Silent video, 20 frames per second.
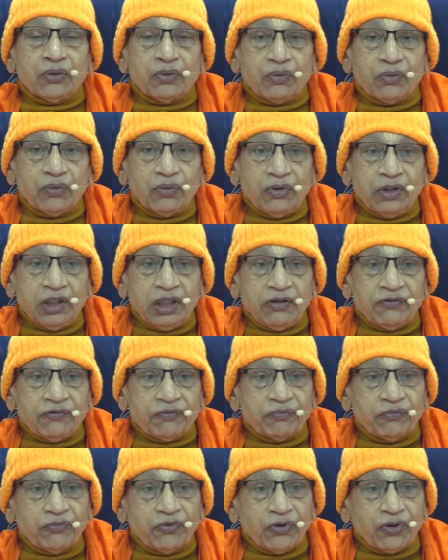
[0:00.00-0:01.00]
only if
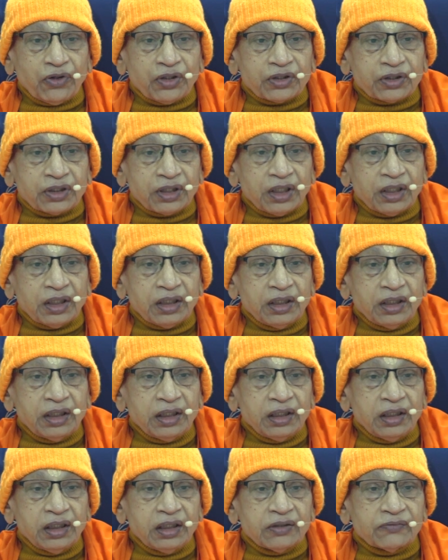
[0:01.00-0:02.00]
moksha
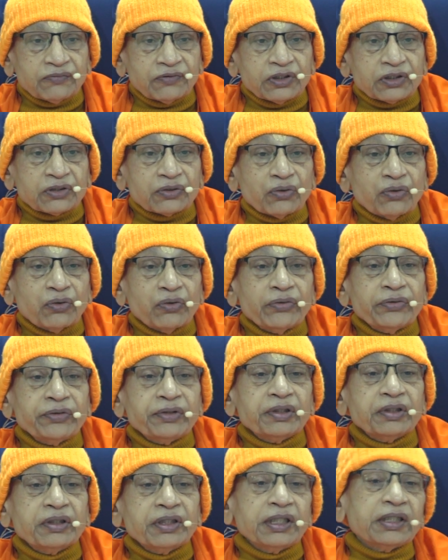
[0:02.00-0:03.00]
is one's
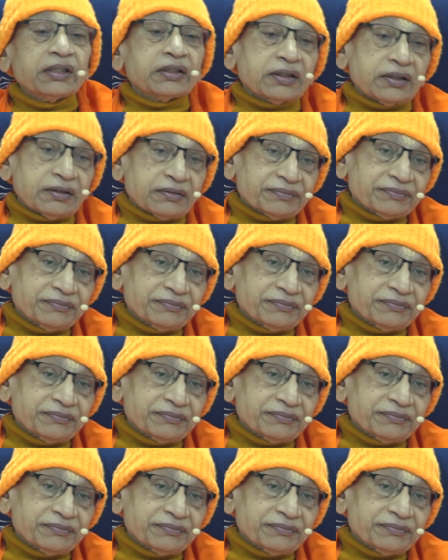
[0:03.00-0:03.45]
own nature.